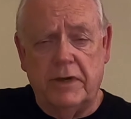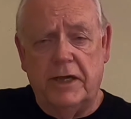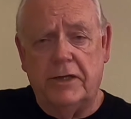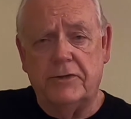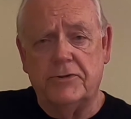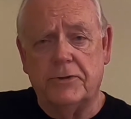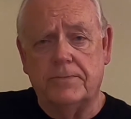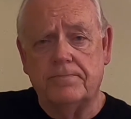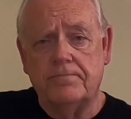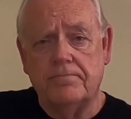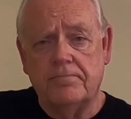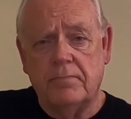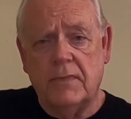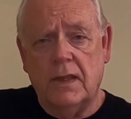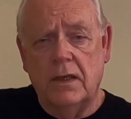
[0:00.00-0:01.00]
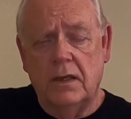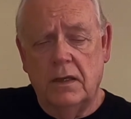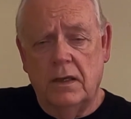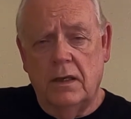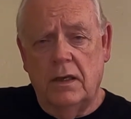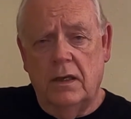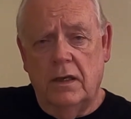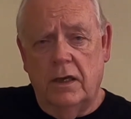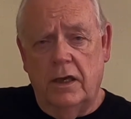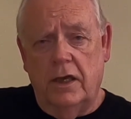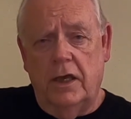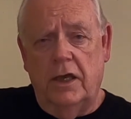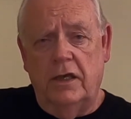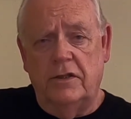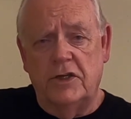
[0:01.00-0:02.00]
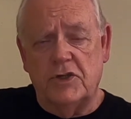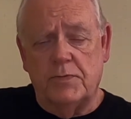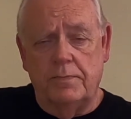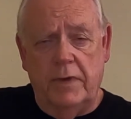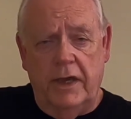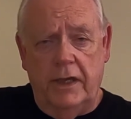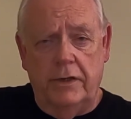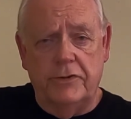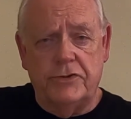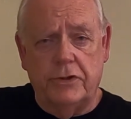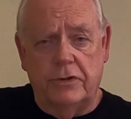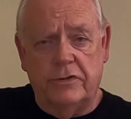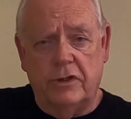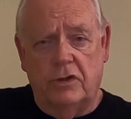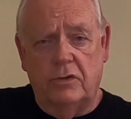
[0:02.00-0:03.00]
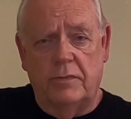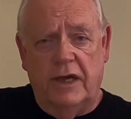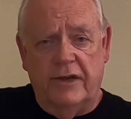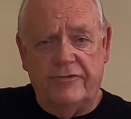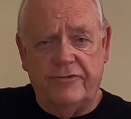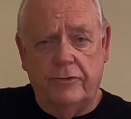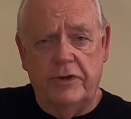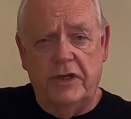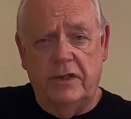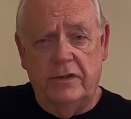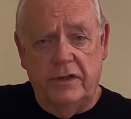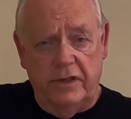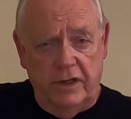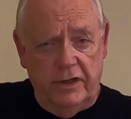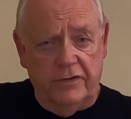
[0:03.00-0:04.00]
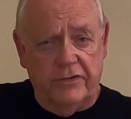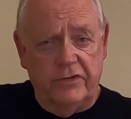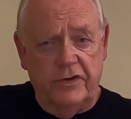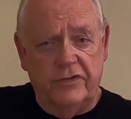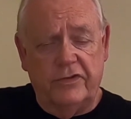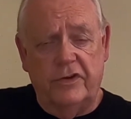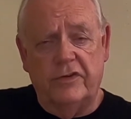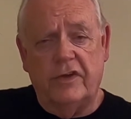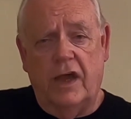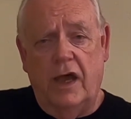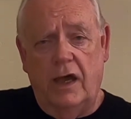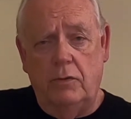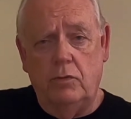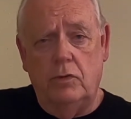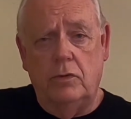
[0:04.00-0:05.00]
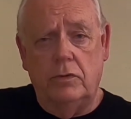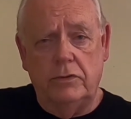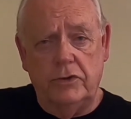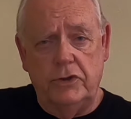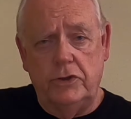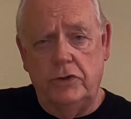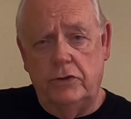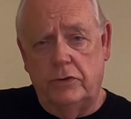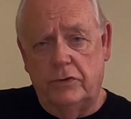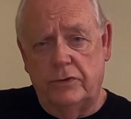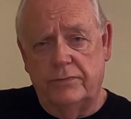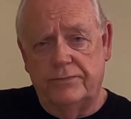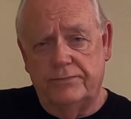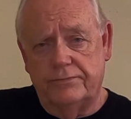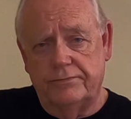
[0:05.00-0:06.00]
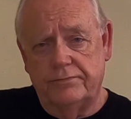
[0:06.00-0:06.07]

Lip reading: manager. And this manager told my friend this. He says, I want you